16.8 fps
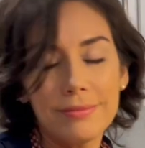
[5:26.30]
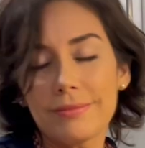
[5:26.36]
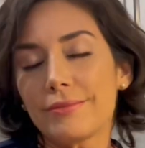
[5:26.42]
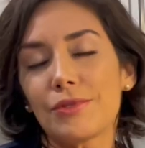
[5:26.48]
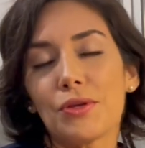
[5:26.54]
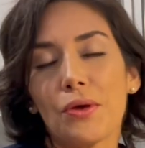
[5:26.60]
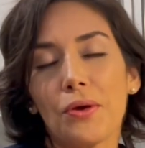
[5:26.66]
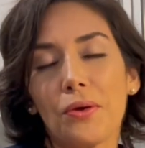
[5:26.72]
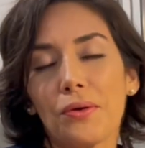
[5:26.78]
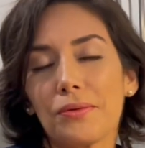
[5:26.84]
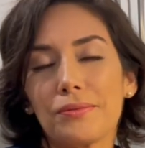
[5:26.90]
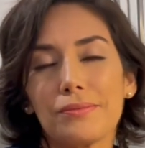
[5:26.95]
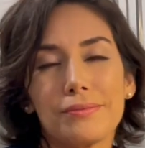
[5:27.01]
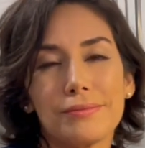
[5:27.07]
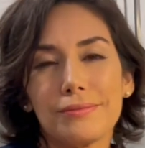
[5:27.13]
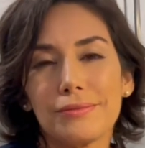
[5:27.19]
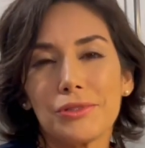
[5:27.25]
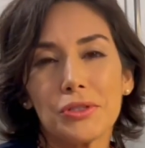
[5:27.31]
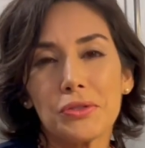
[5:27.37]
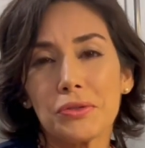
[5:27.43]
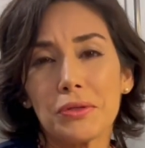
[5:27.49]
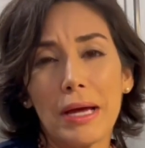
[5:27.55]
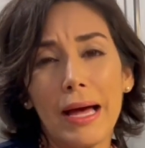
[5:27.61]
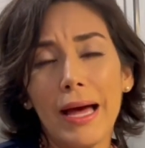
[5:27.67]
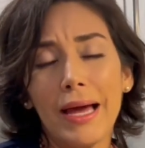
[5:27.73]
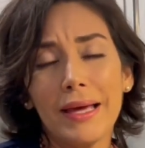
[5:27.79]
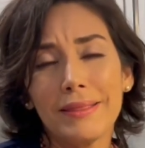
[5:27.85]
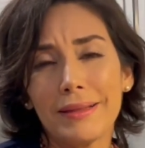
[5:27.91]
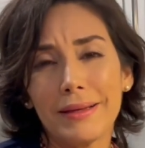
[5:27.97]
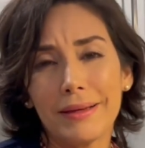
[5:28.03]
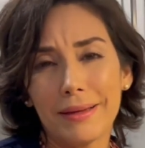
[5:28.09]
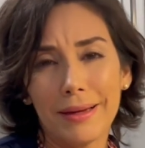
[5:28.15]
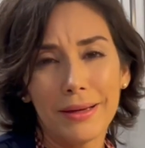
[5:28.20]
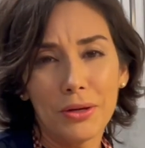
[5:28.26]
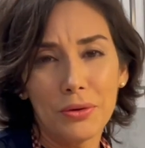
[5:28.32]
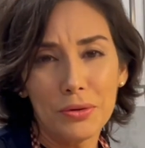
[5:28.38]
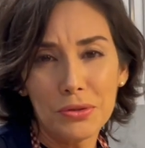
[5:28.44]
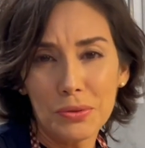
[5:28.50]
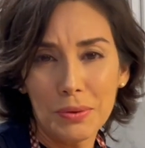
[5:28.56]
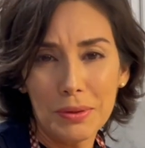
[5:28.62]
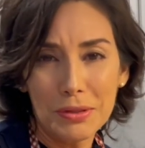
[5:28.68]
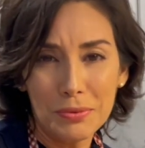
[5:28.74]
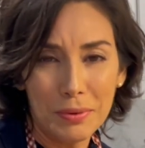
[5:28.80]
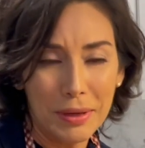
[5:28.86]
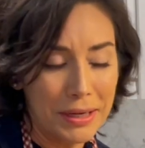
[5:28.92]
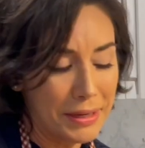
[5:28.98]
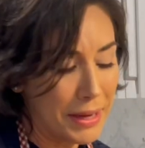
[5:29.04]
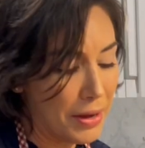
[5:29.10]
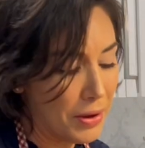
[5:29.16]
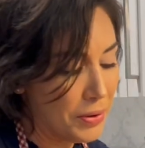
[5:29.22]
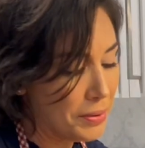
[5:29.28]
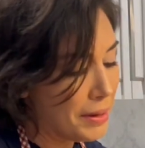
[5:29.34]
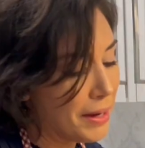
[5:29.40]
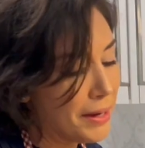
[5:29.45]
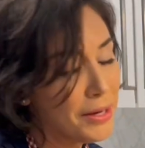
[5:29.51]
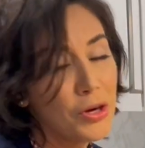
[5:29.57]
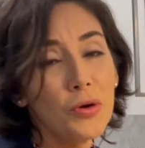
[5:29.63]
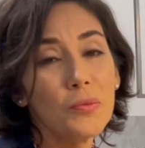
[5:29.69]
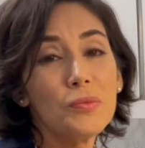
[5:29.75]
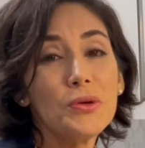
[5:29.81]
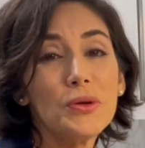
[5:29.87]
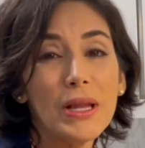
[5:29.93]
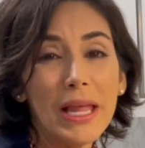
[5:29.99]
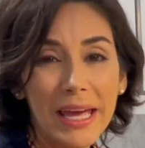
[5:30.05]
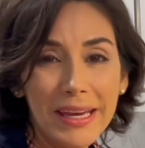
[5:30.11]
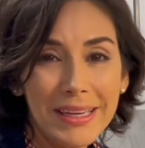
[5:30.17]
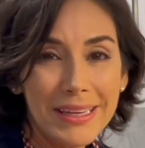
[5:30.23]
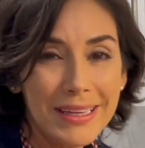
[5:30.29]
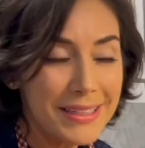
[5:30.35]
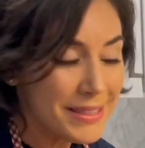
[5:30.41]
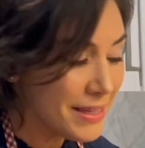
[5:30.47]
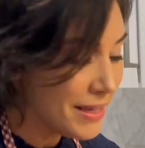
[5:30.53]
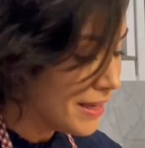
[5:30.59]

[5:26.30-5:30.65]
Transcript: so just I think I'm going to do it right now. I hope you like it